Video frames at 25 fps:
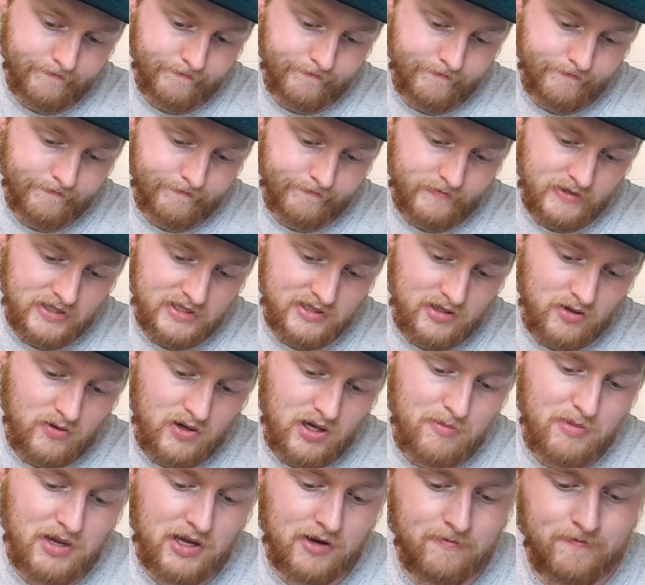this is how I
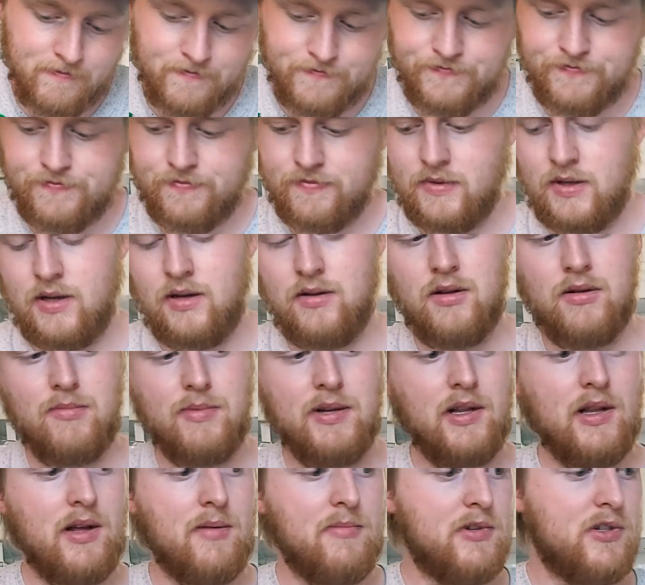make them. A little bit of
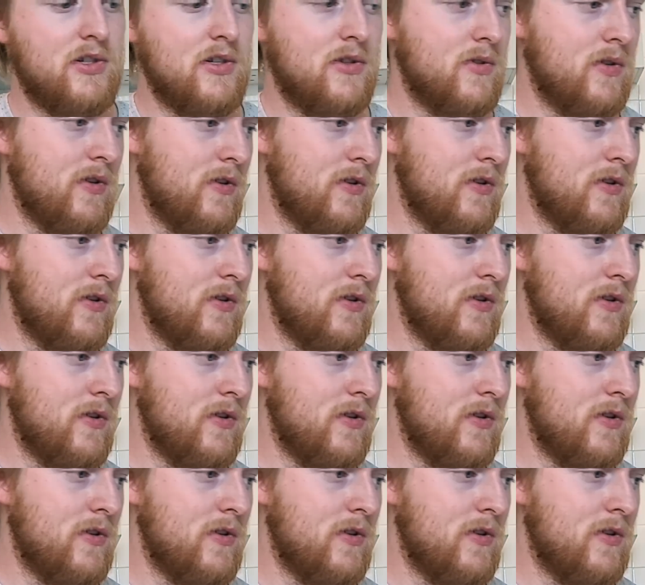lemon juice.